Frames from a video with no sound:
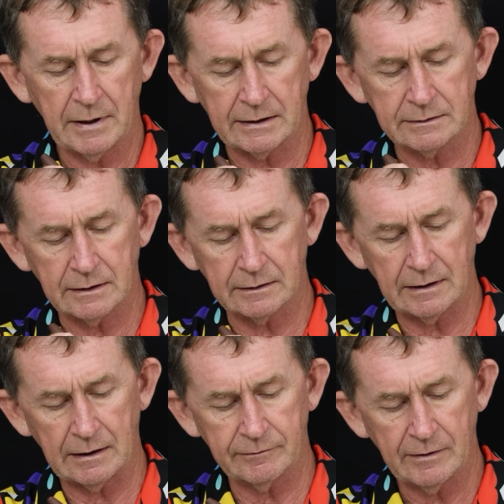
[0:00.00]
painting
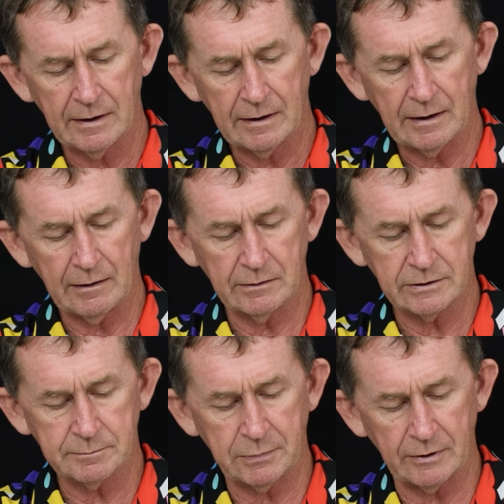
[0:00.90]
knife, and I'll just